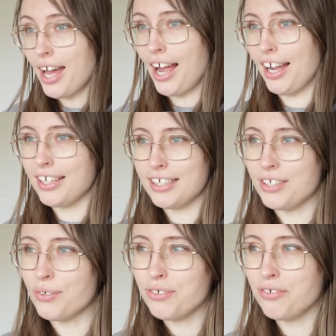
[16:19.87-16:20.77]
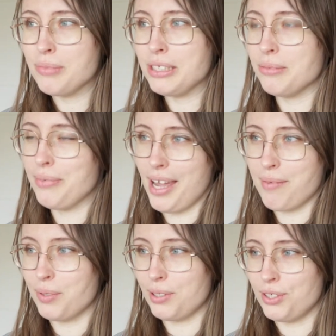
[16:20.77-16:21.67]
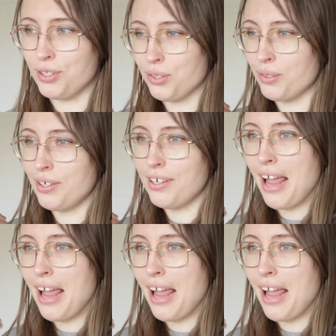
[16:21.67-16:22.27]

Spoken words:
and in order for me to be able to